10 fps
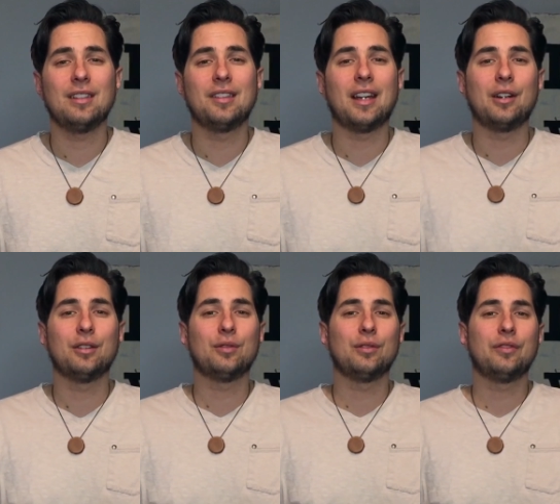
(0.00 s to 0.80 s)
and
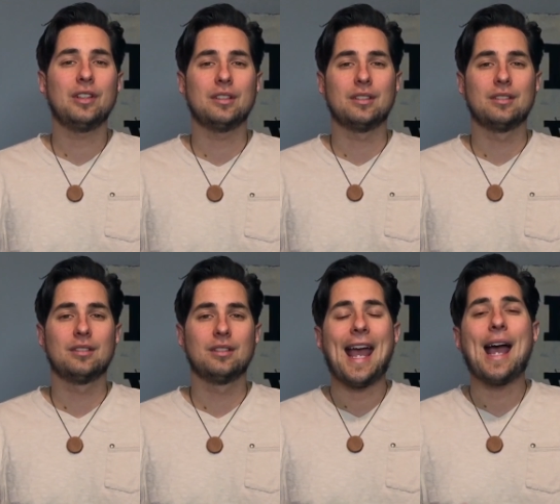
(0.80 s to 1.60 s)
desires fulfilled?
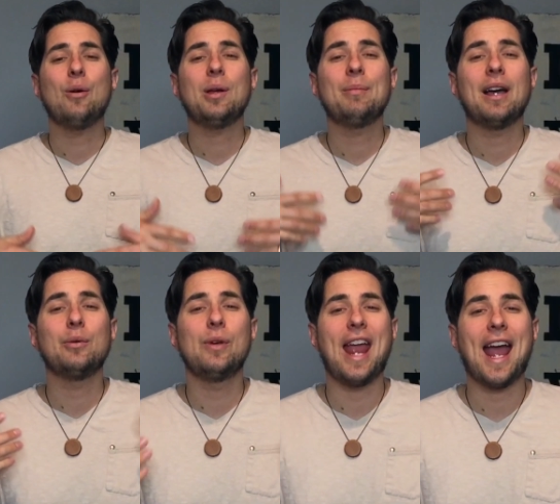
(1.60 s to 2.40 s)
How am I
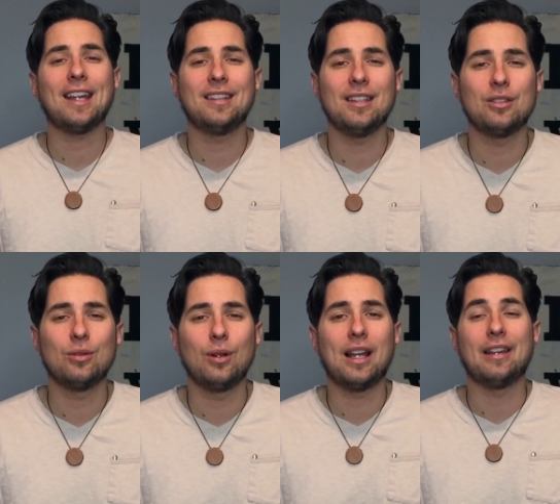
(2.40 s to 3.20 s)
reacting
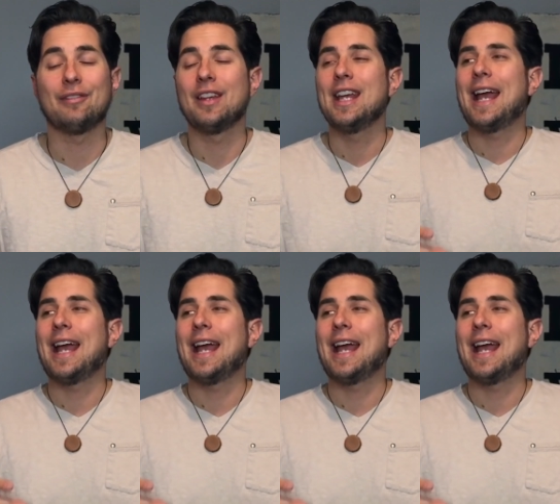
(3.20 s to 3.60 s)
to life?